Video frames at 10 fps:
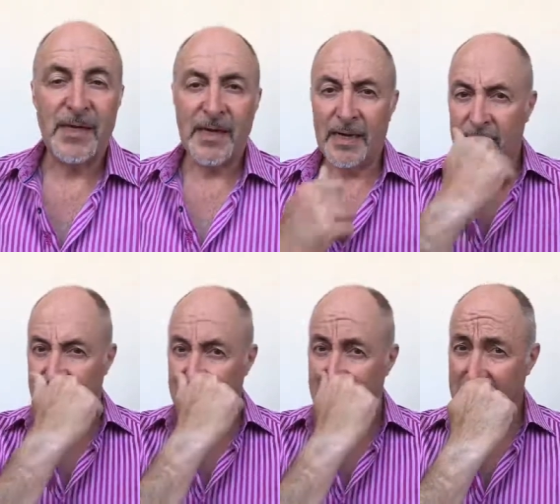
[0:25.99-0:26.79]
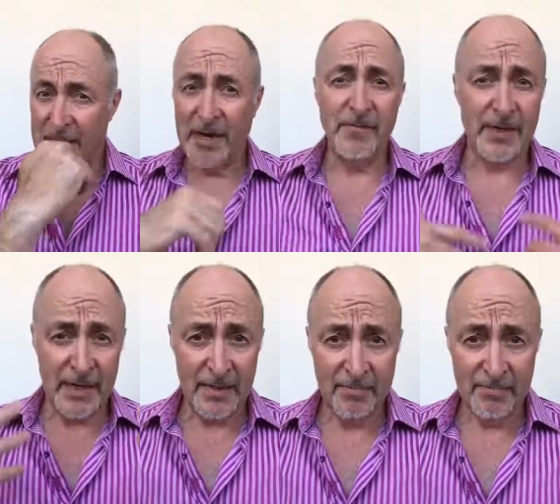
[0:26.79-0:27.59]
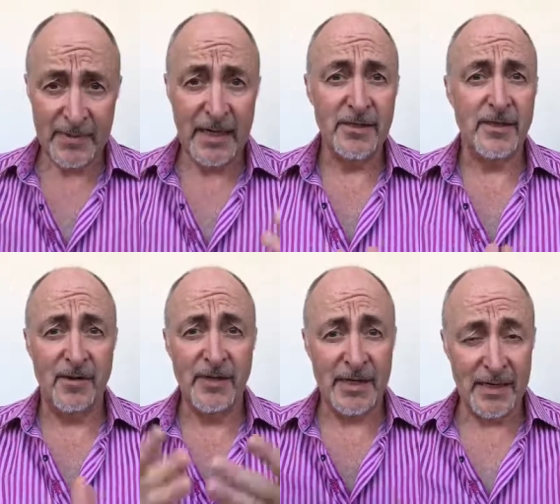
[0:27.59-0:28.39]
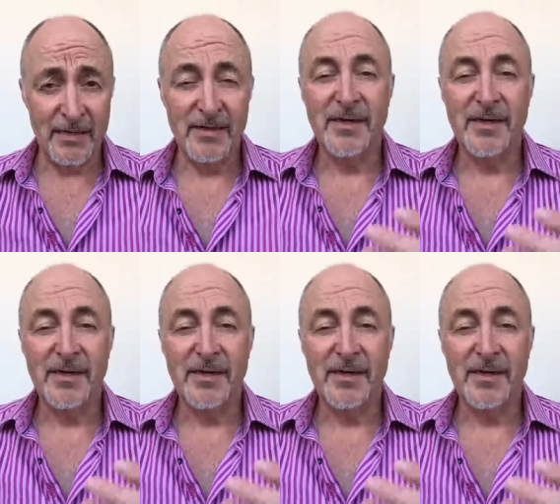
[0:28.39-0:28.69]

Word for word: And every day, yes, every day,